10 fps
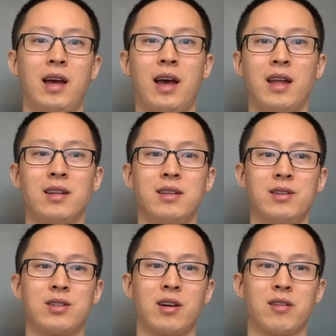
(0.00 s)
And
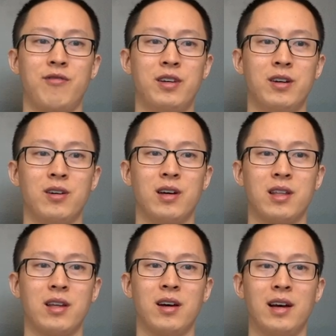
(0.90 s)
you start to
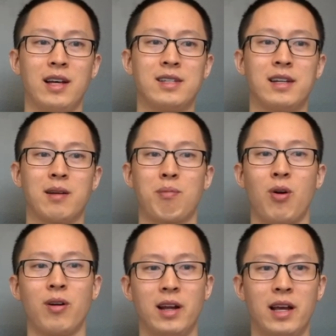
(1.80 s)
feel the acidic
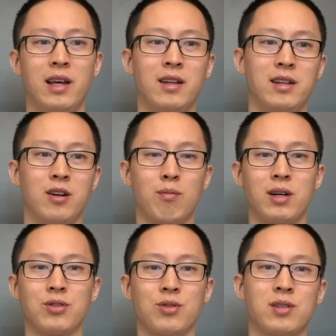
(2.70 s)
burn in your
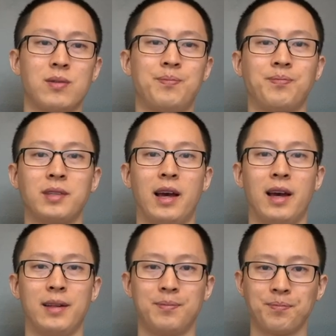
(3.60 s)
muscles.
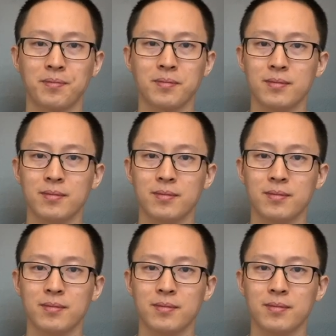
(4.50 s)
And